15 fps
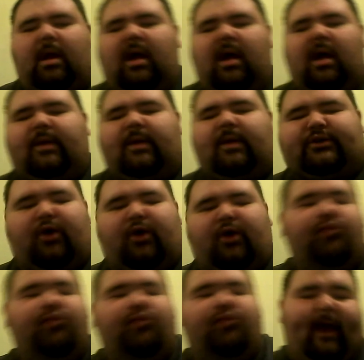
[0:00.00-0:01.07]
The
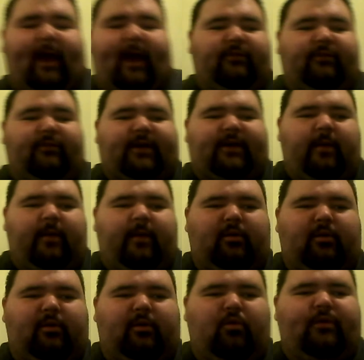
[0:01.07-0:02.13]
soundtrack of the Terminator
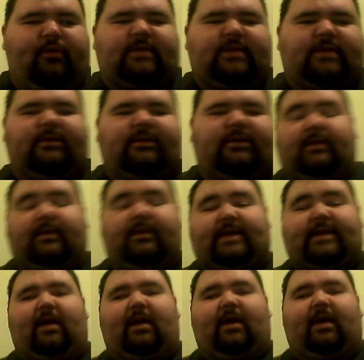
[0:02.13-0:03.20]
movies, the second
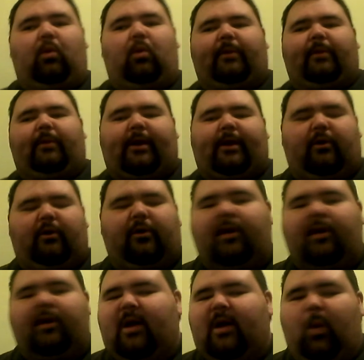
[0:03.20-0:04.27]
one in particular,
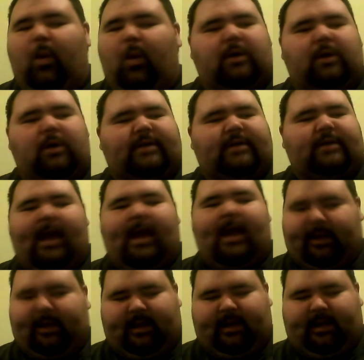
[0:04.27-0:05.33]
was epic.
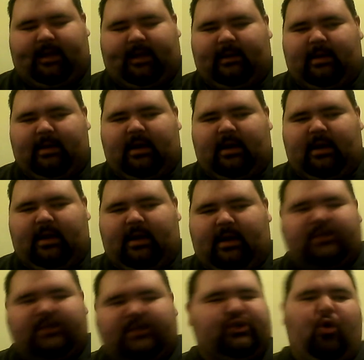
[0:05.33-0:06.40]
The
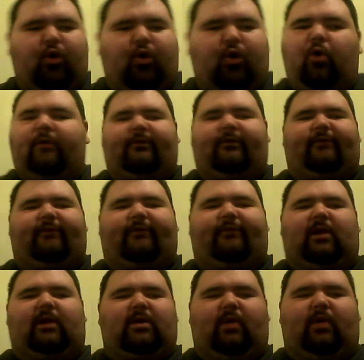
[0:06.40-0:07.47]
score of the film,
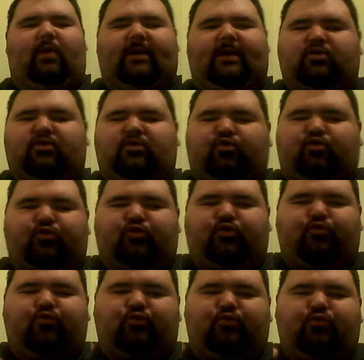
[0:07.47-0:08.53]
that
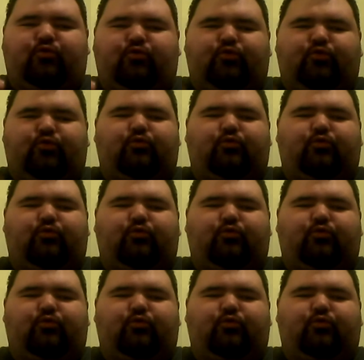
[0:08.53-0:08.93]
doo-doo-doo-doo,